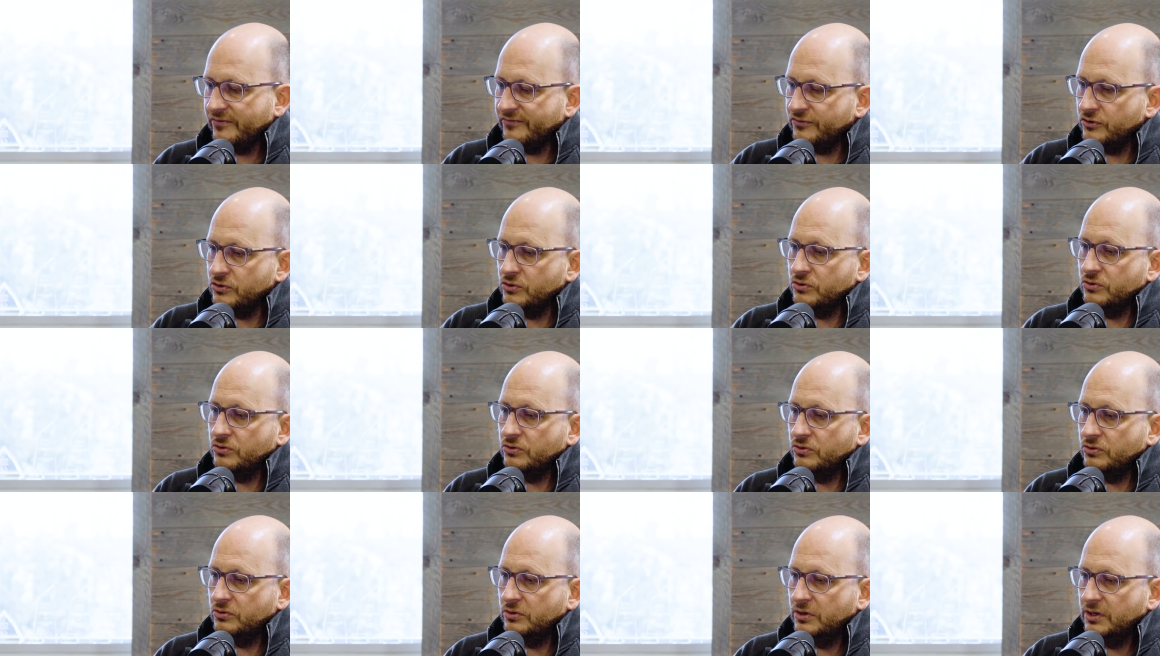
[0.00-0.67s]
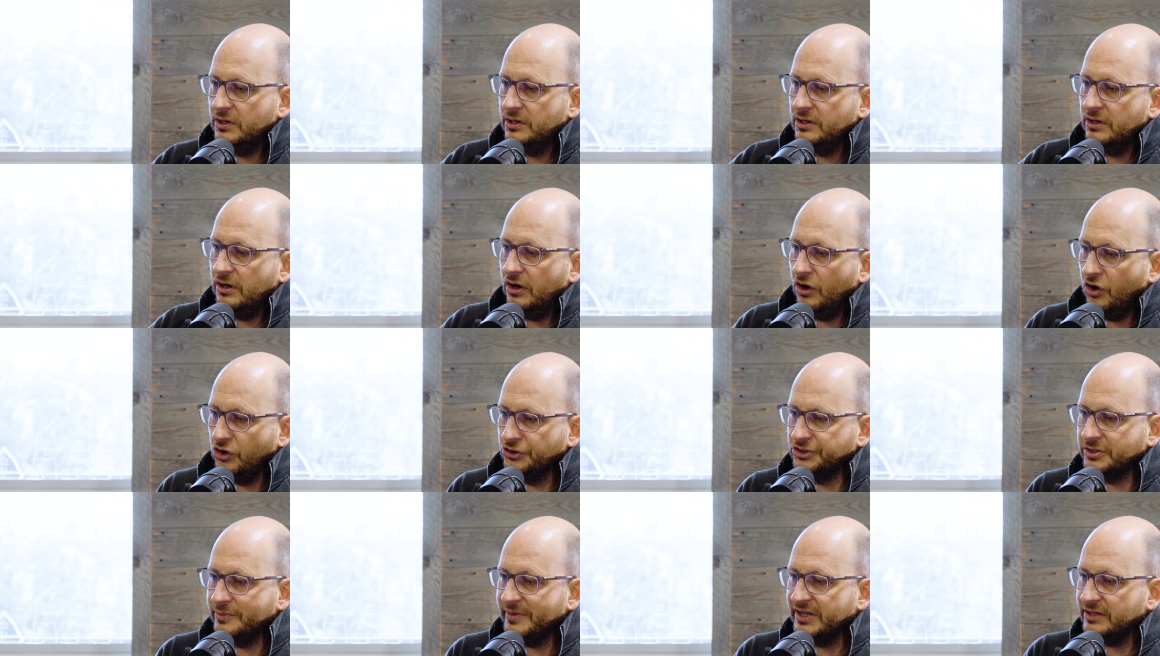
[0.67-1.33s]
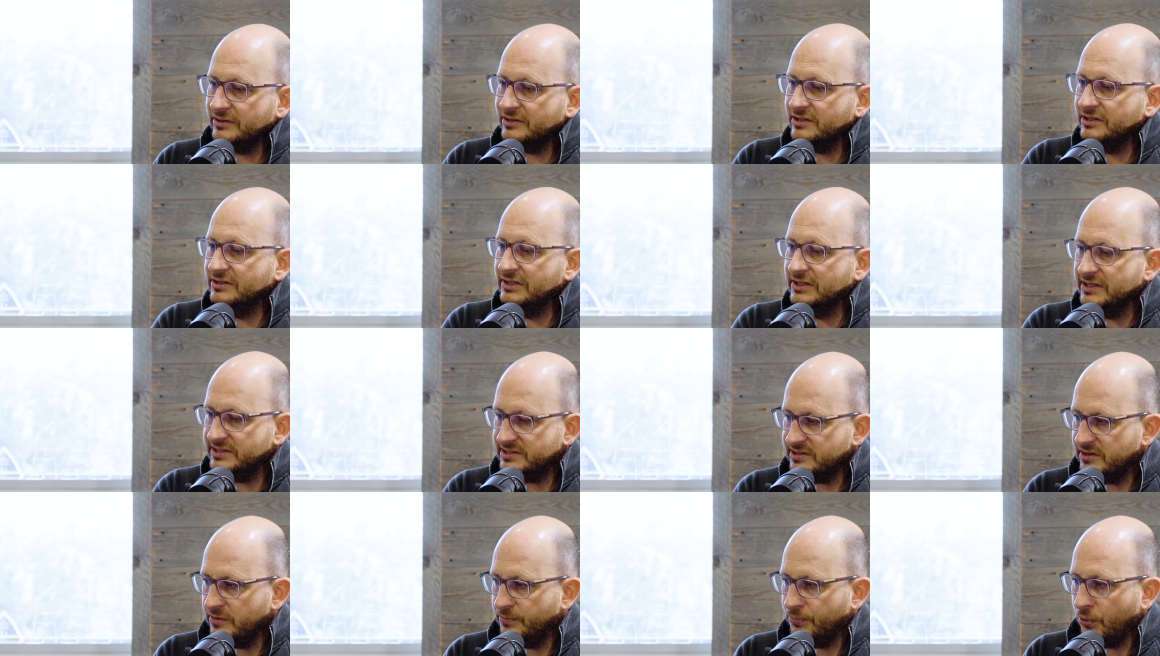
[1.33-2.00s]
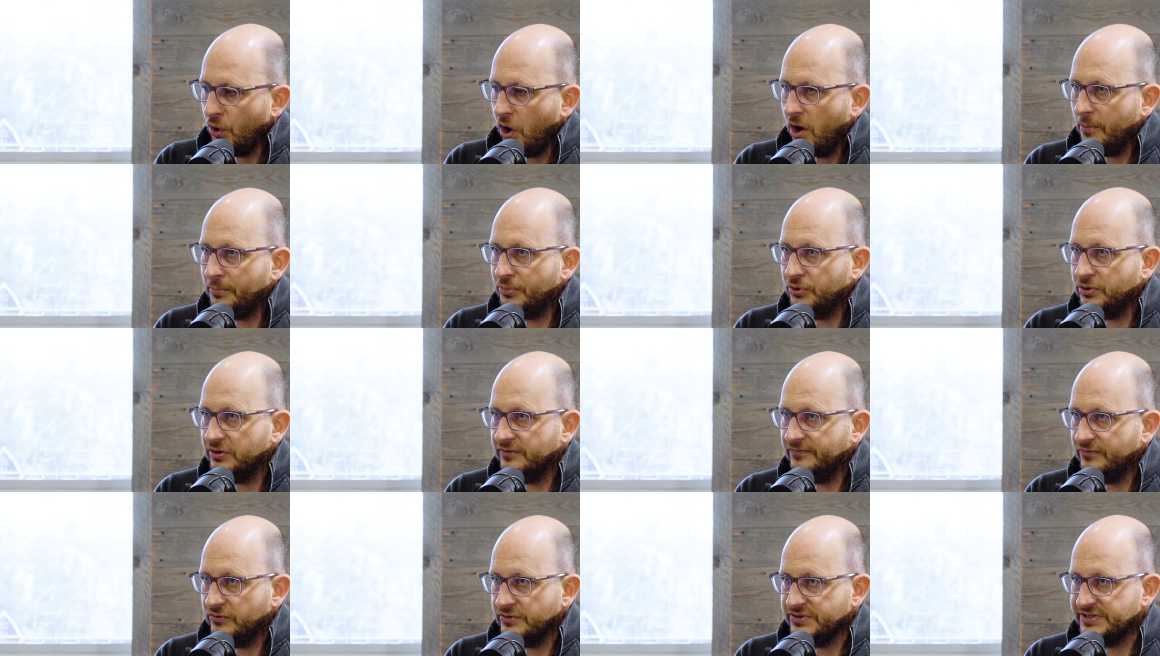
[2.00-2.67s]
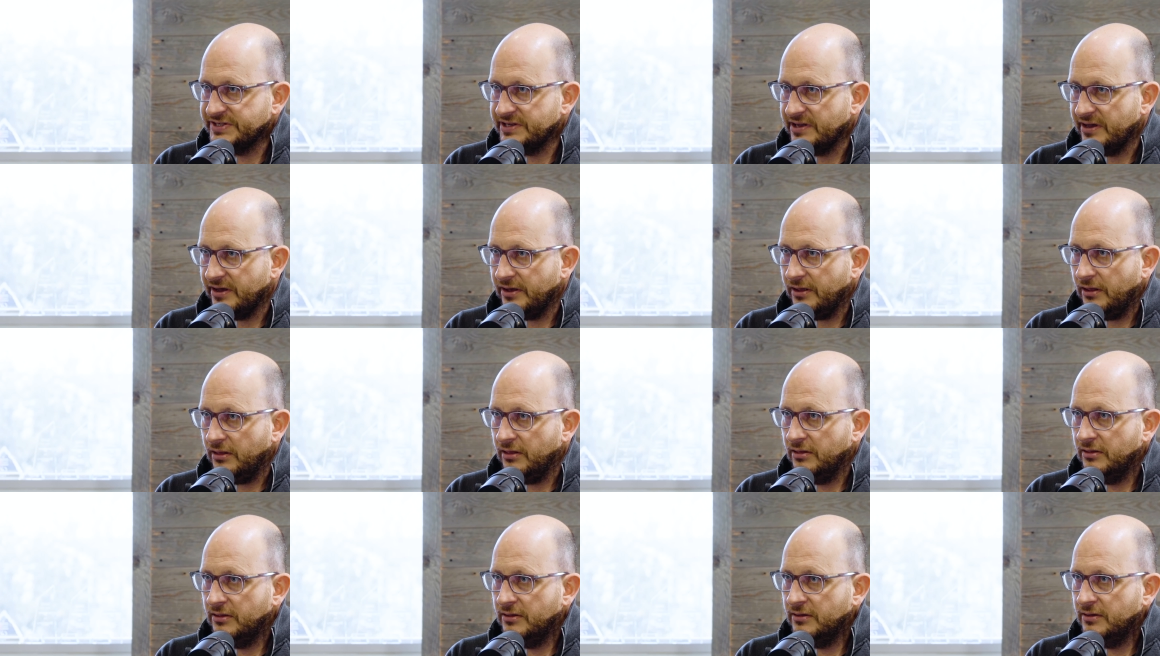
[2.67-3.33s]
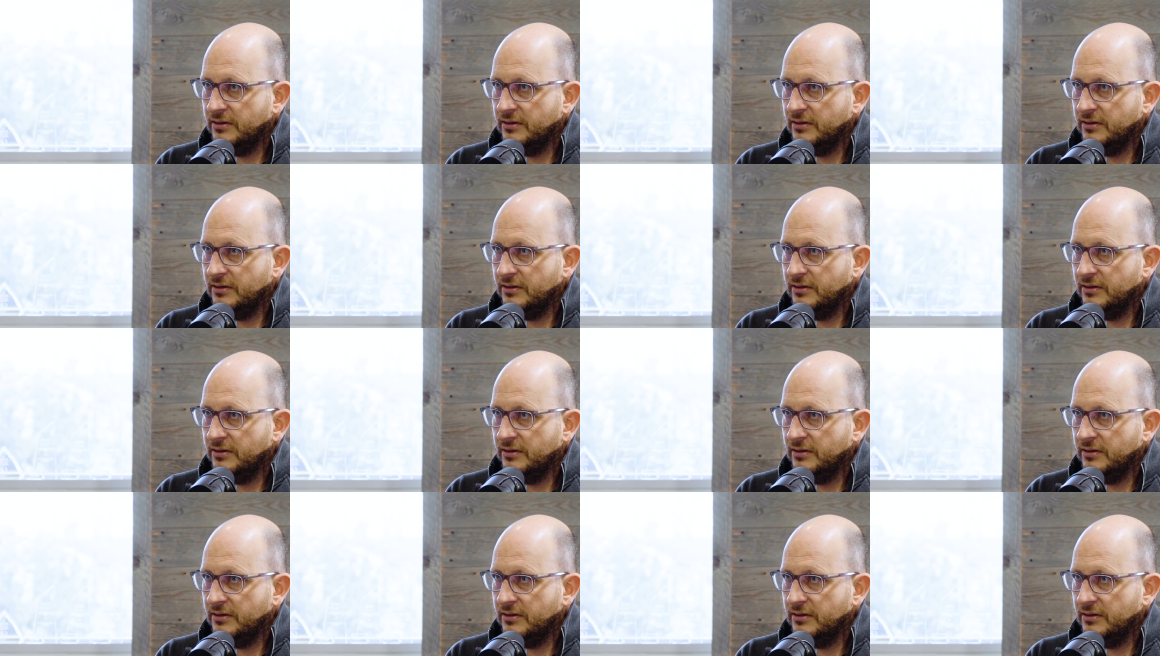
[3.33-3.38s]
if you ultimately list the property for sale